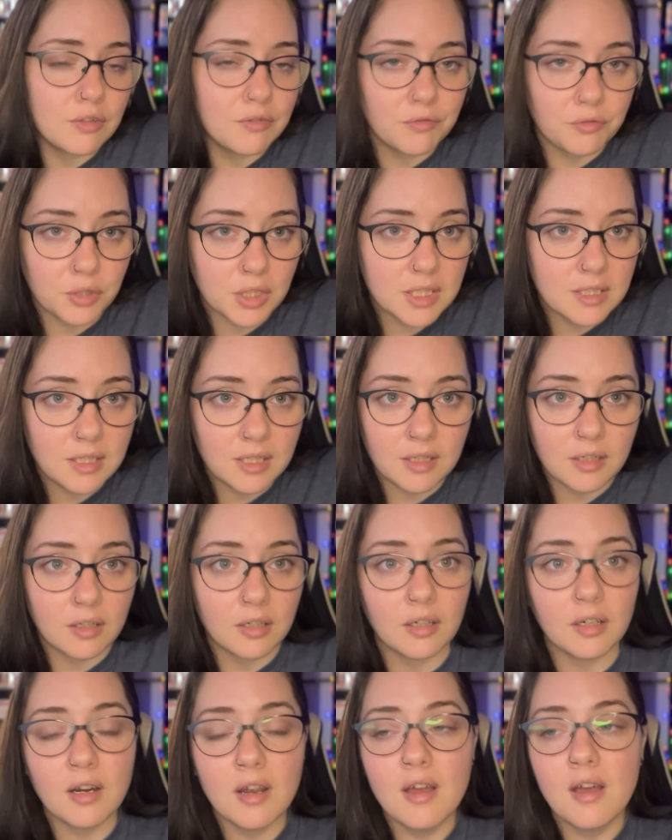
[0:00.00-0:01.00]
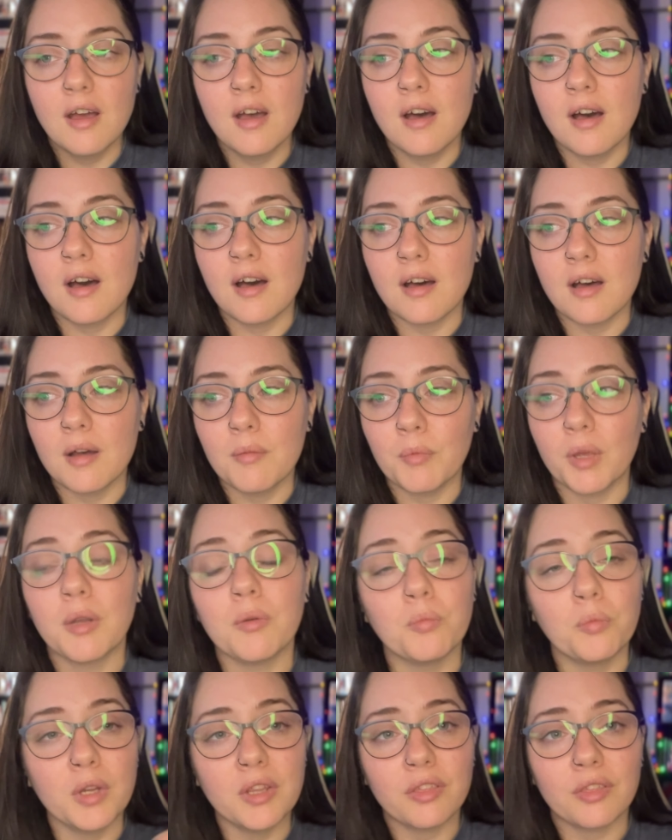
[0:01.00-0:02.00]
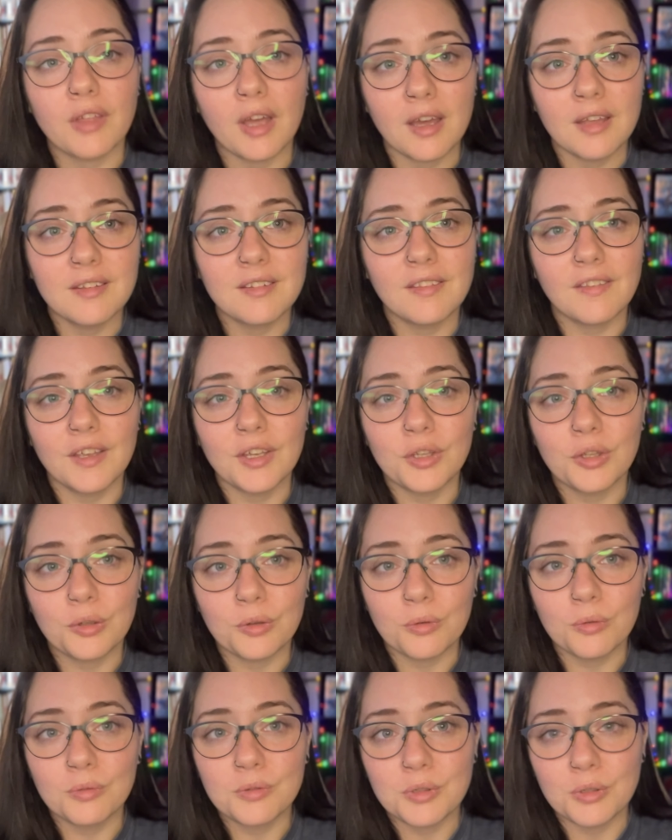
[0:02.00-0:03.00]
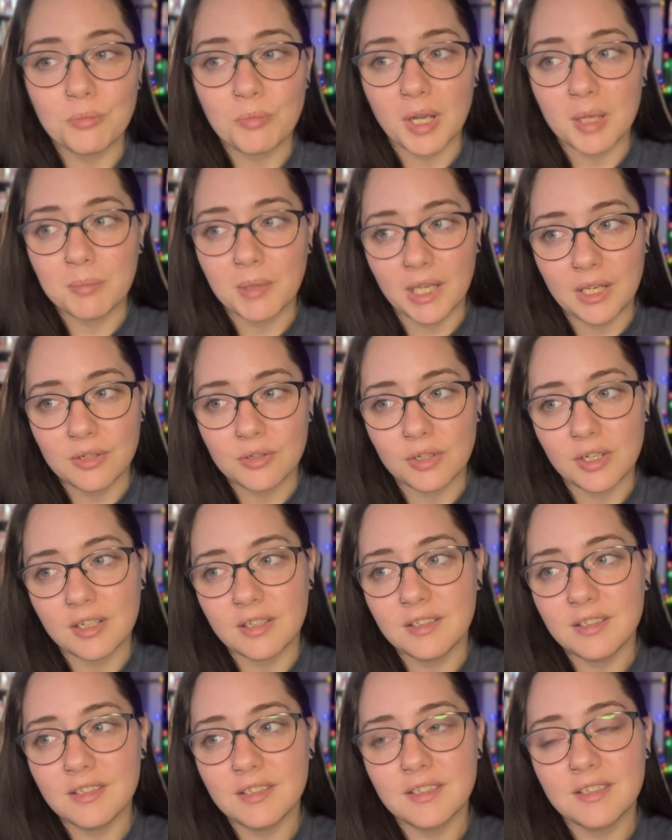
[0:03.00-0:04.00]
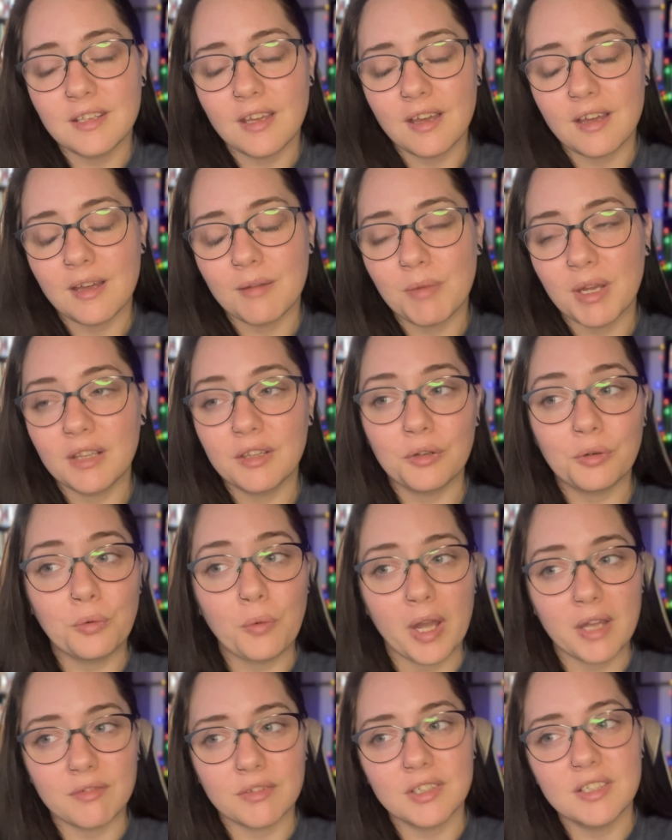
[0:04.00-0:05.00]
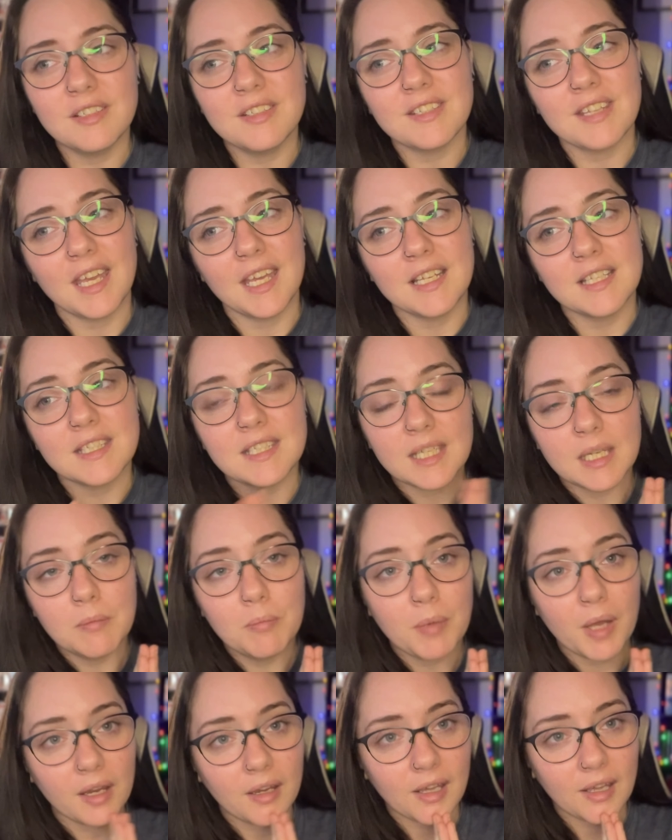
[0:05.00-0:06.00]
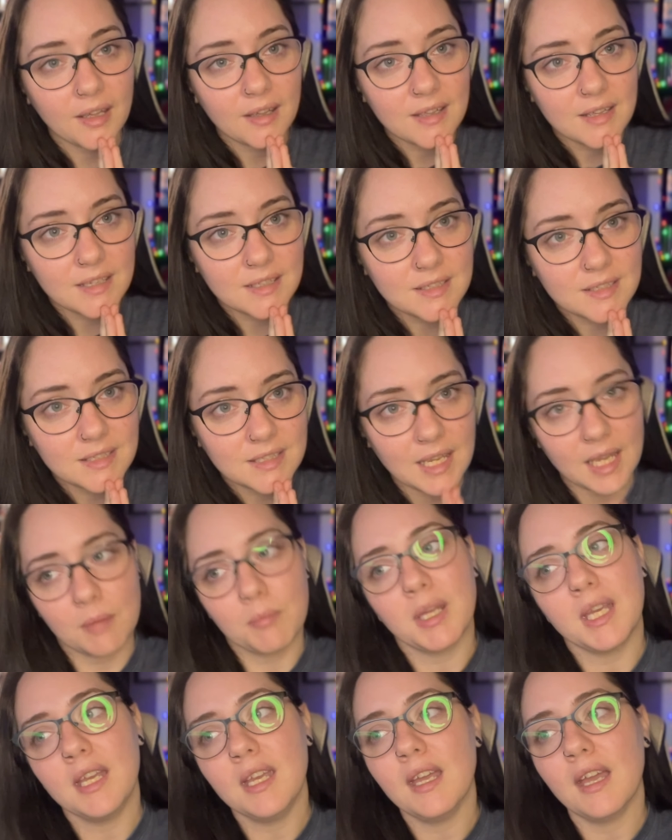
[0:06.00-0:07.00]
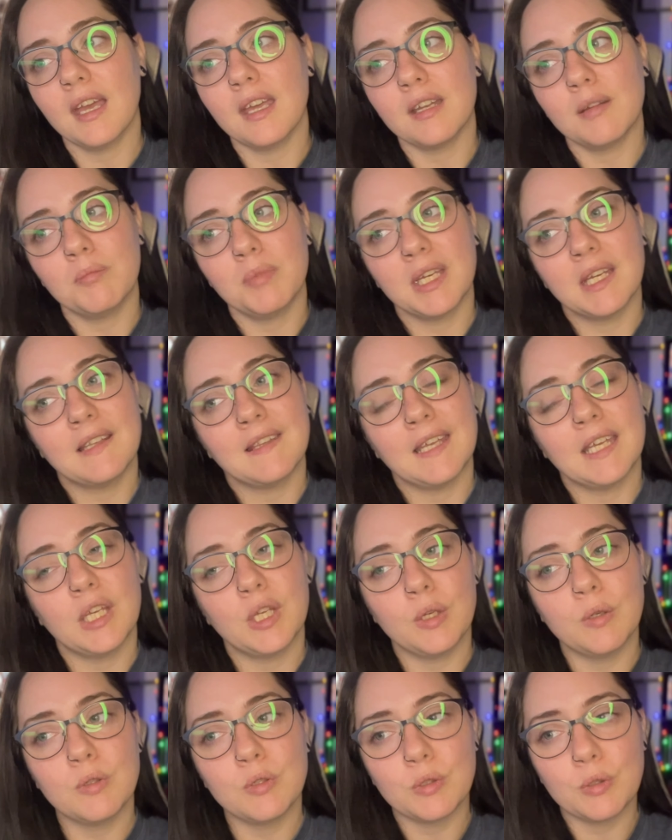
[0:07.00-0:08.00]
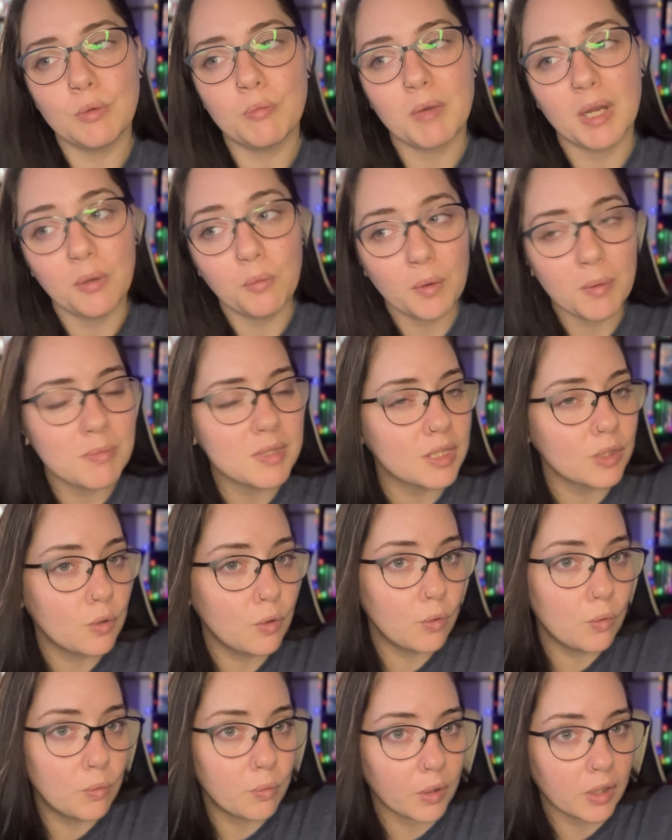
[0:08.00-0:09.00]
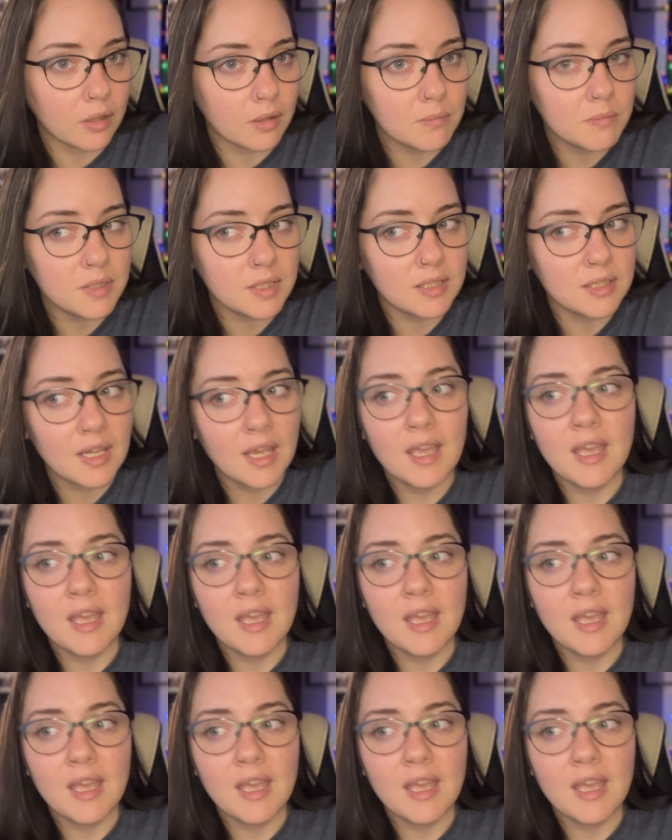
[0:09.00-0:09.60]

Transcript: free tier. And with that, thank you to my Patreons, my little wyverns, Ainsley, Becca, and Sammy. And a big thank you to my whimsical worms,